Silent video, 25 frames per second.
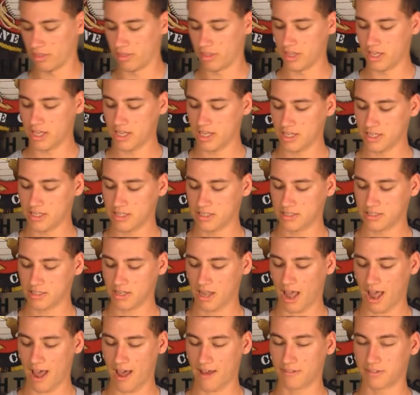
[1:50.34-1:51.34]
These
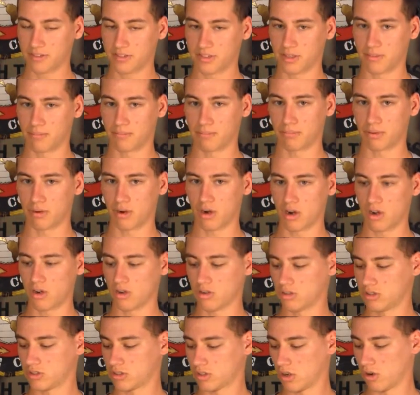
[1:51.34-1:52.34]
have some
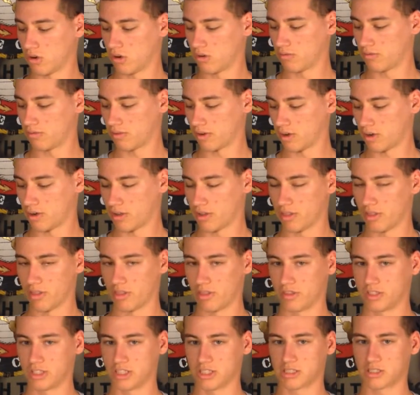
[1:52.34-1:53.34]
pros over
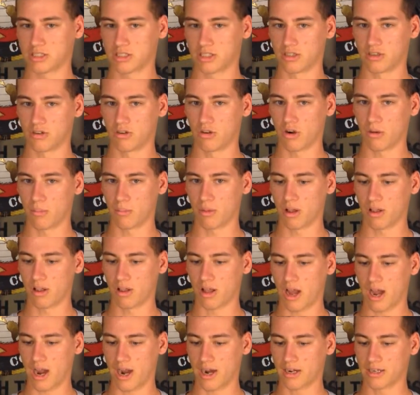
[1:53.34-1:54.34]
just the
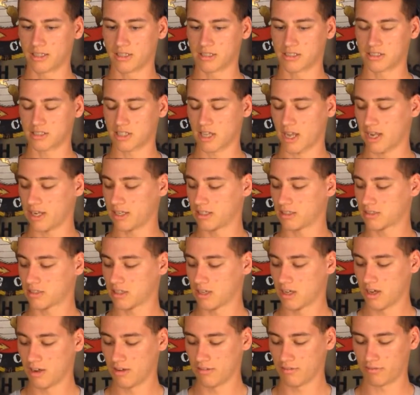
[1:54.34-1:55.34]
normal iron sights.
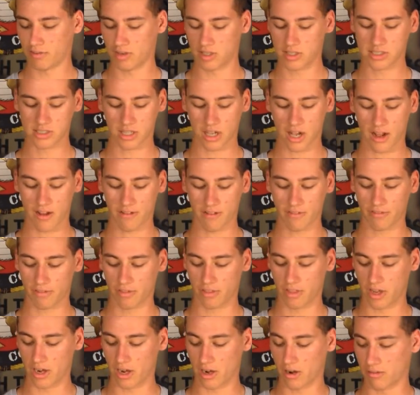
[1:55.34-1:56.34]
First off,
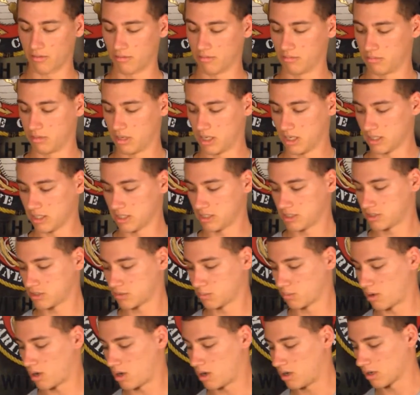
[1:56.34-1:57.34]
they're really
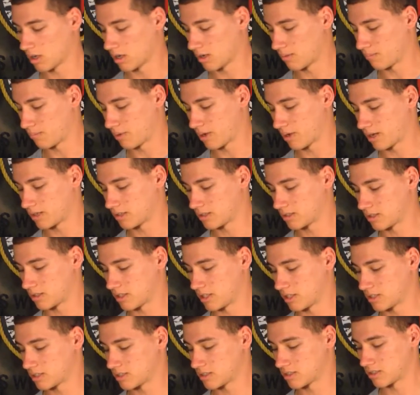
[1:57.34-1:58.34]
small. Compared to
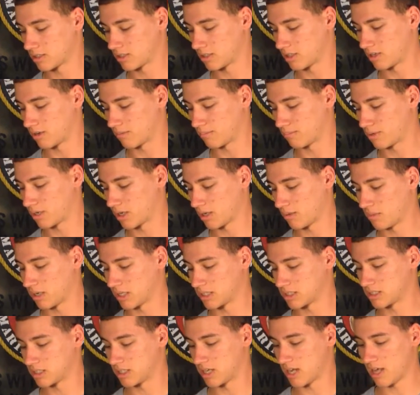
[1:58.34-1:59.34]
this, they're pretty
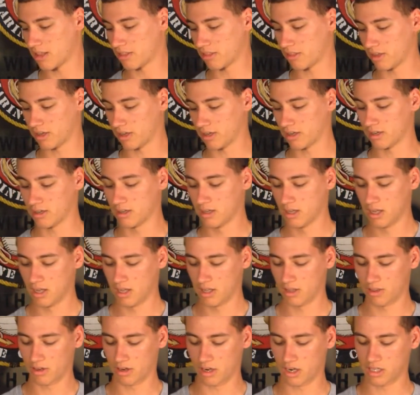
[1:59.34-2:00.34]
much nothing.
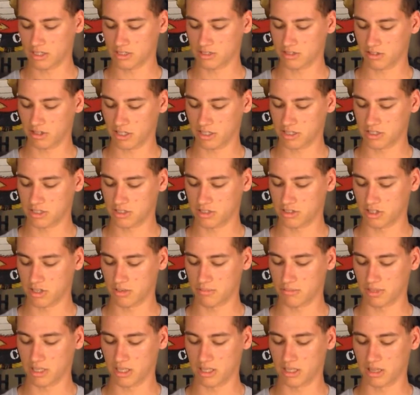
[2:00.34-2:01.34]
They're also
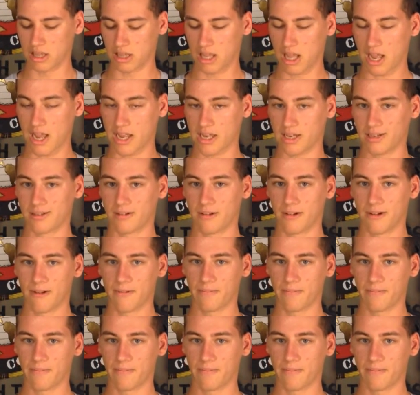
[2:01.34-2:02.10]
extremely light.